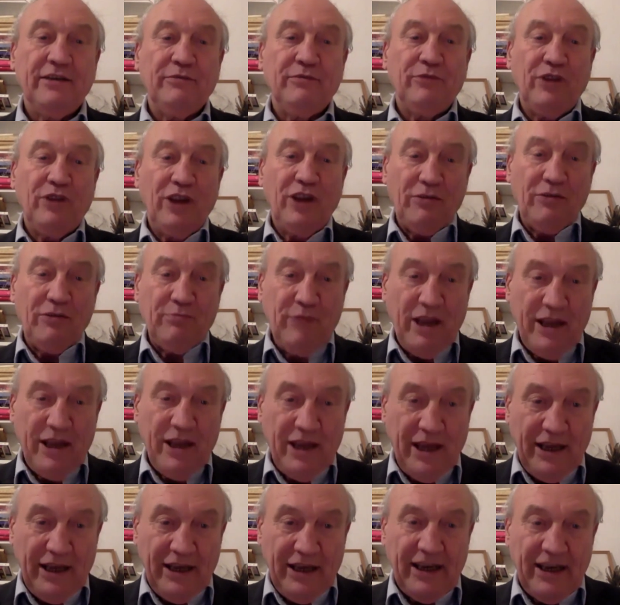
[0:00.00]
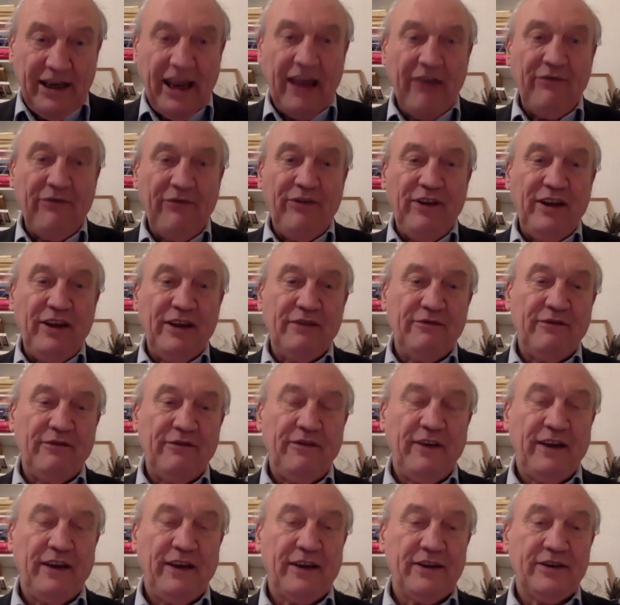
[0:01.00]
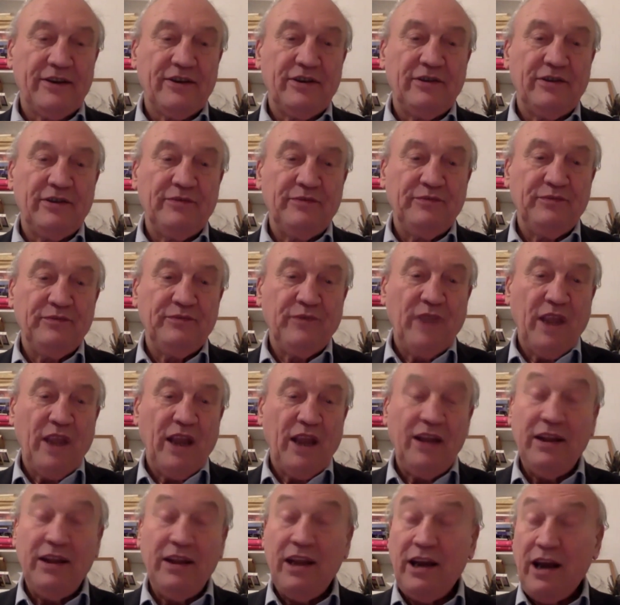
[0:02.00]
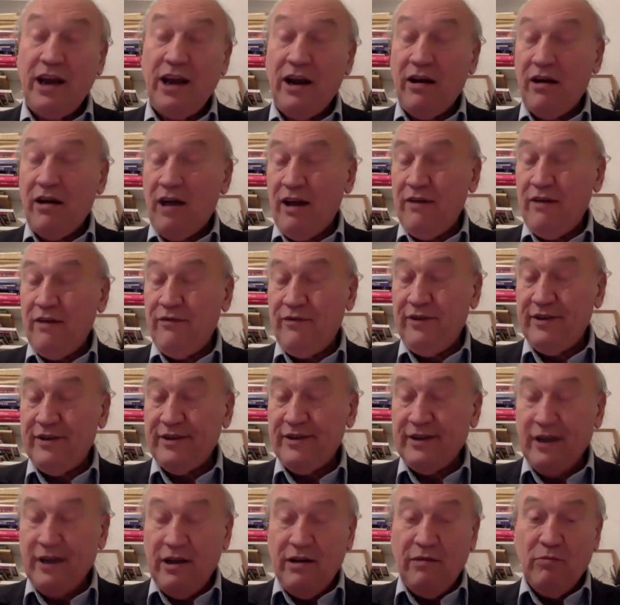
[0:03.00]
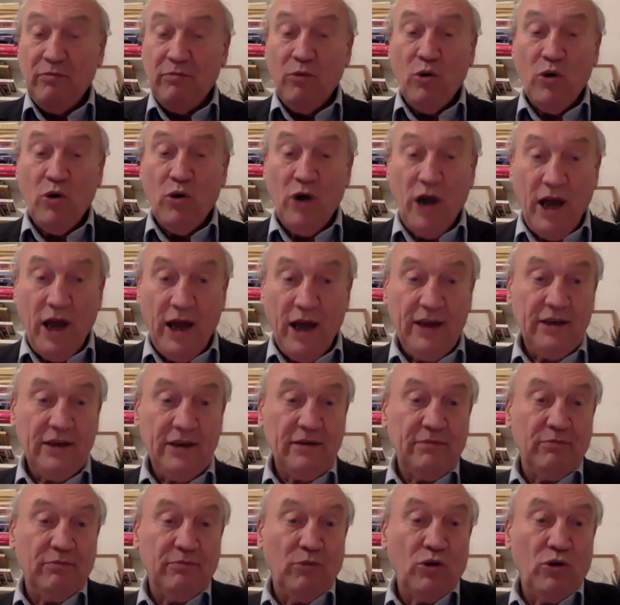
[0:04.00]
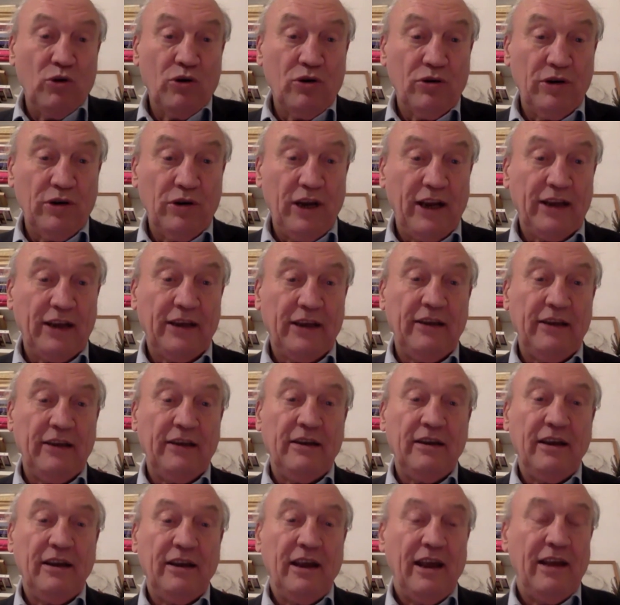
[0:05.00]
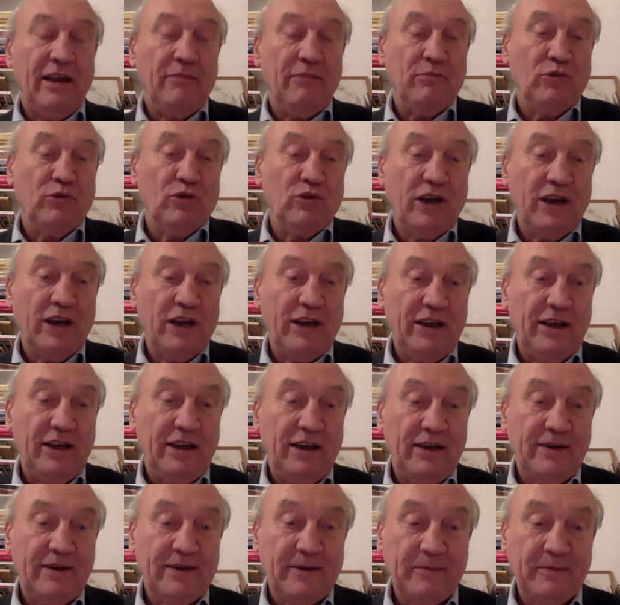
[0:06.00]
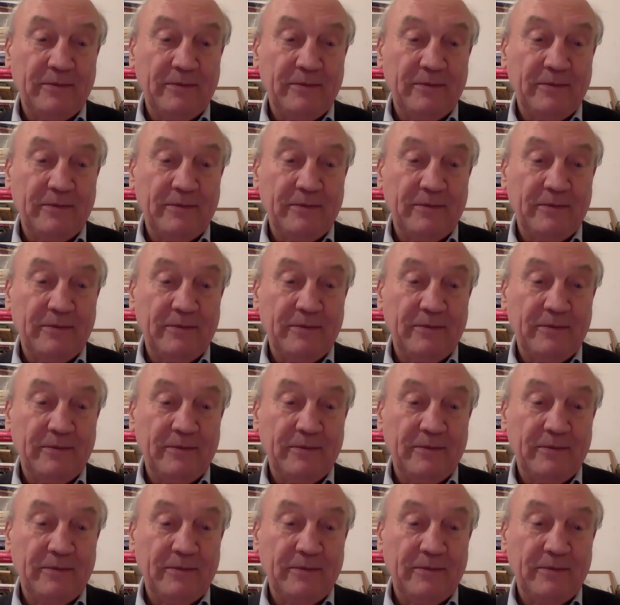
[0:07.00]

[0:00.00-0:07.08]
without making it heavy and fixed. And then our life is more light, more connected, and more at ease.